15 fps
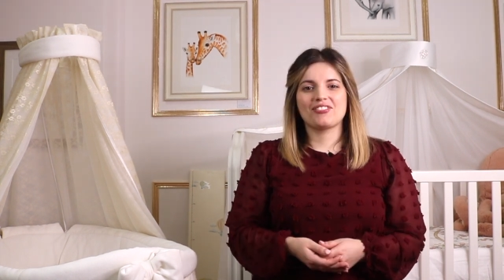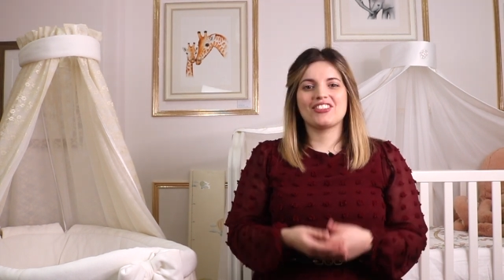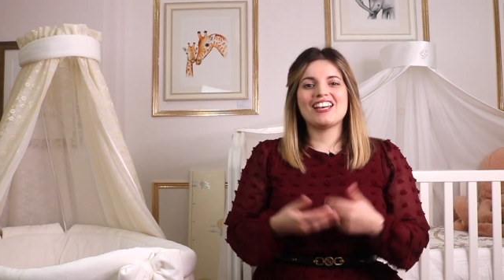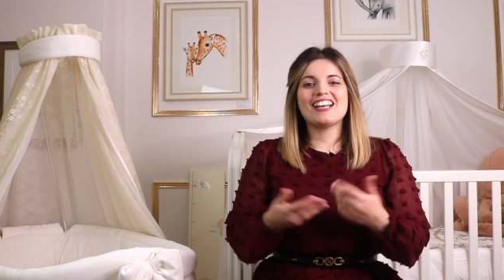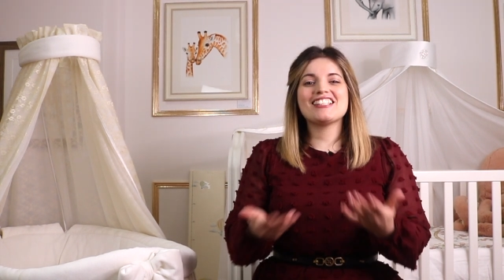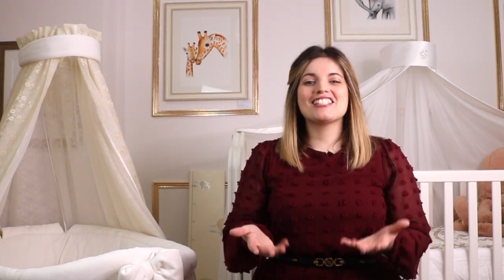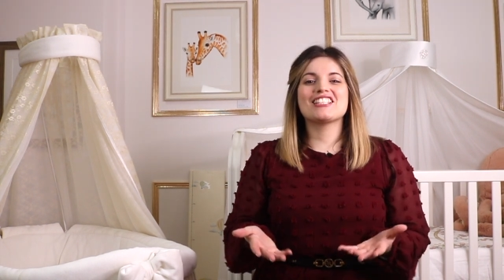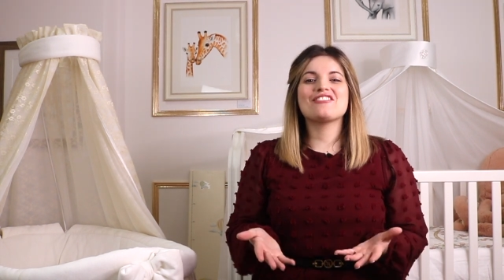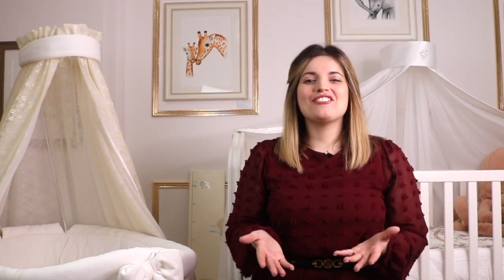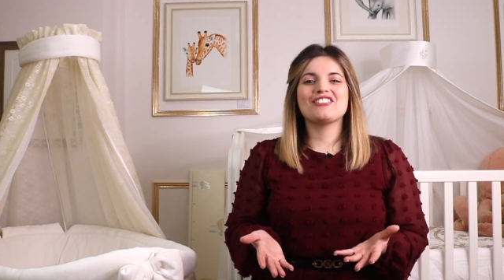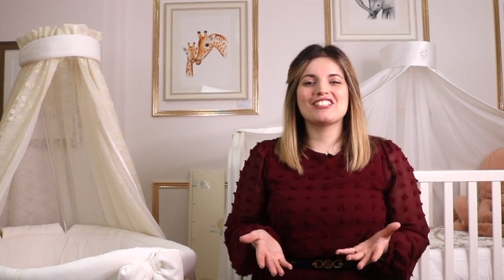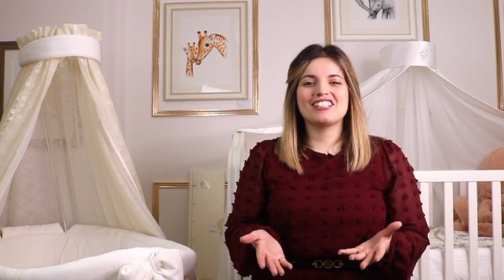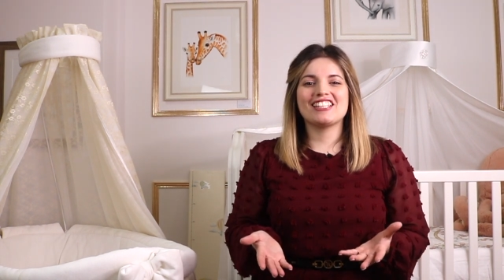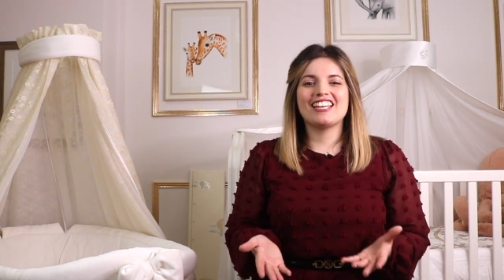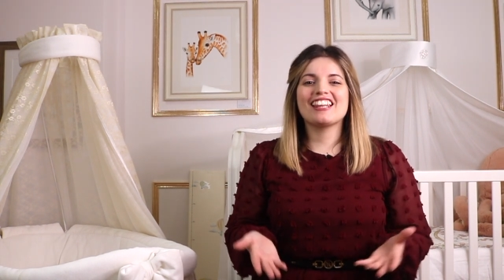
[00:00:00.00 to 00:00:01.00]
That's it for
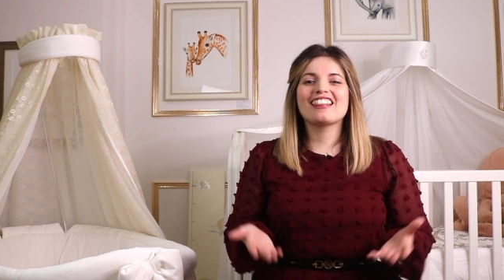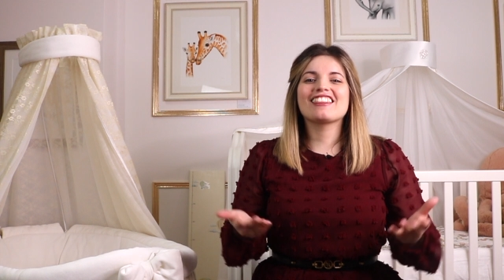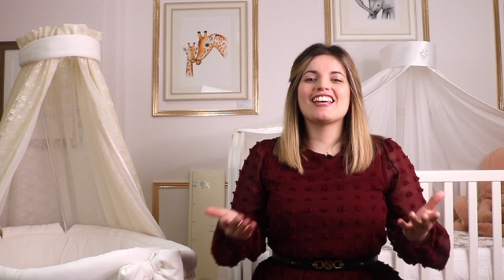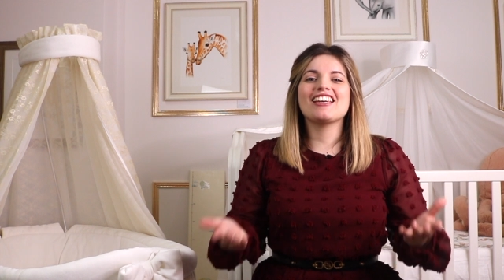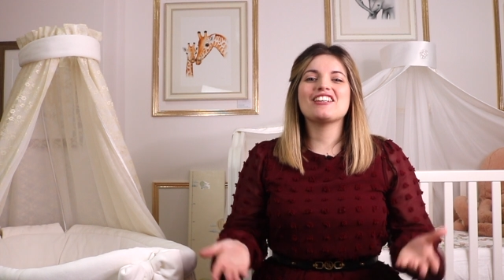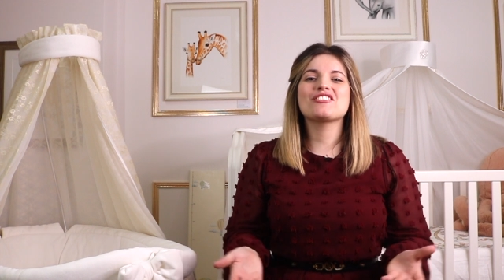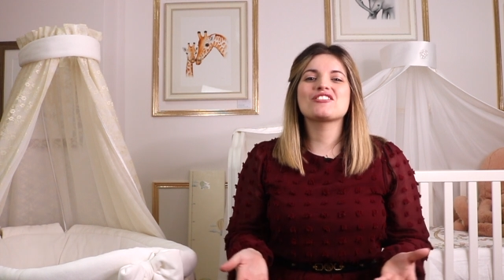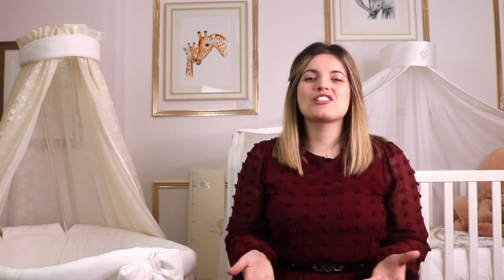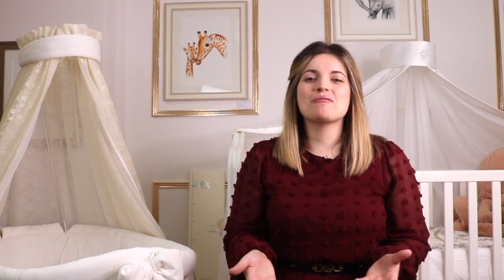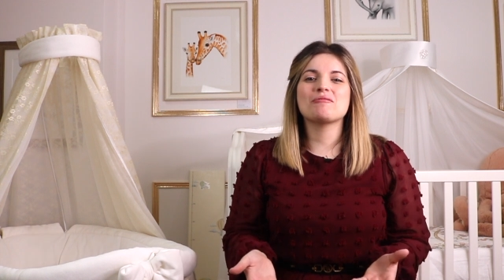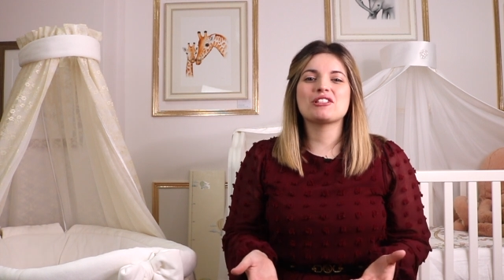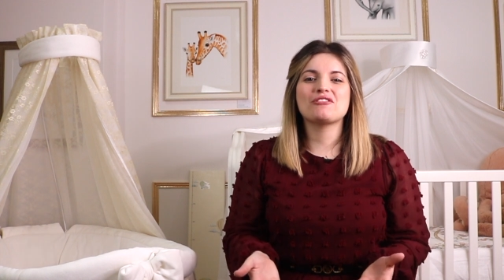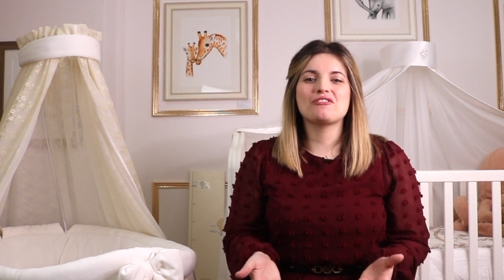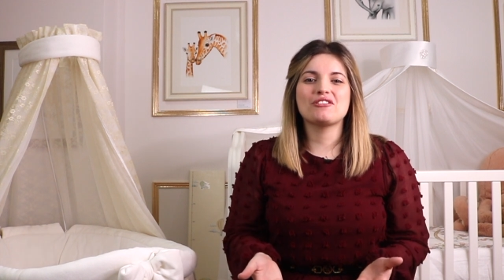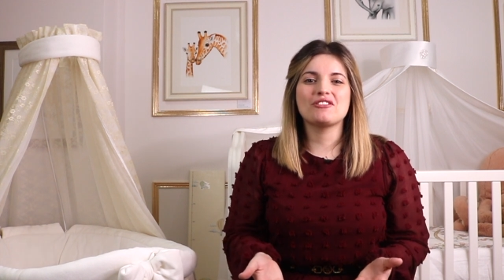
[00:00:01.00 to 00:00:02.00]
today. Thank you so
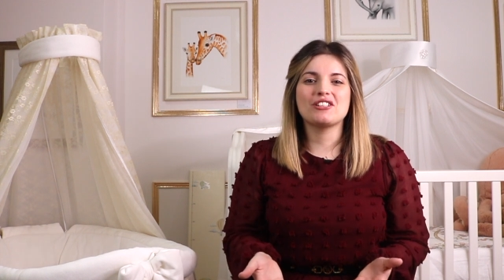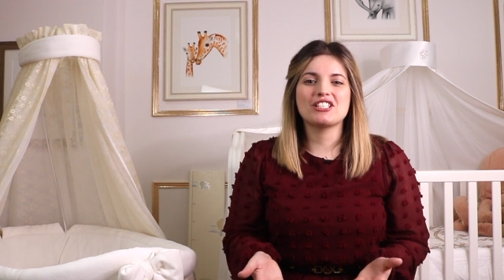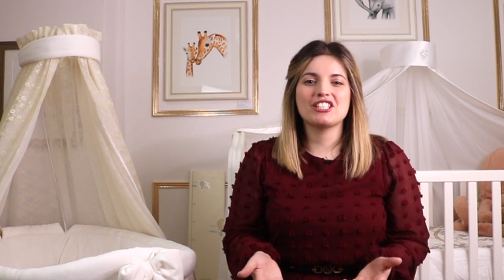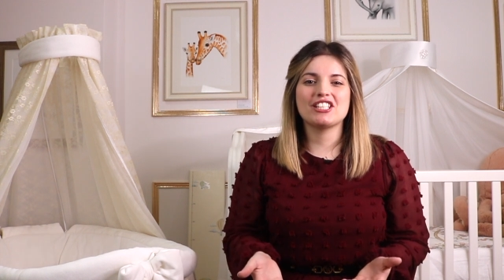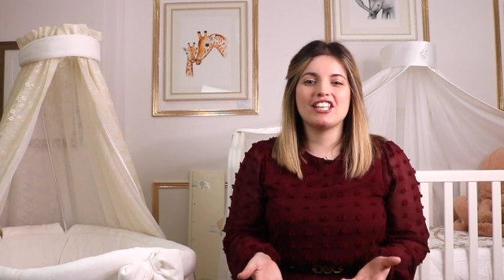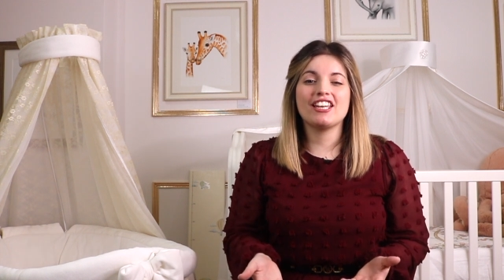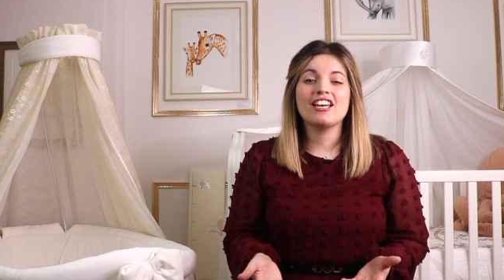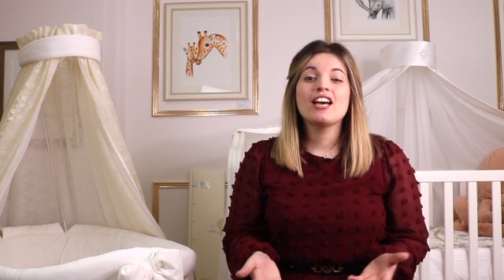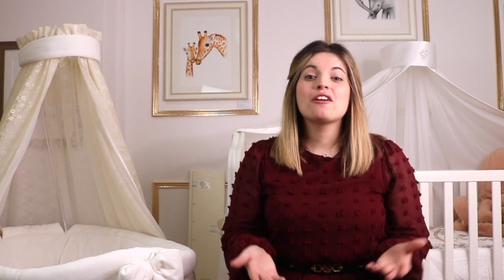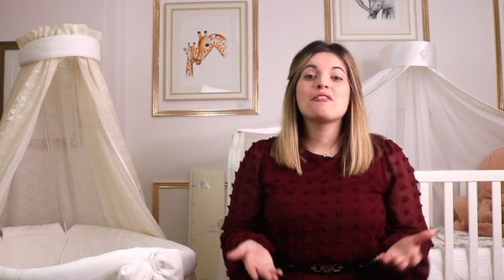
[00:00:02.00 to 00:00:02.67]
much for watching.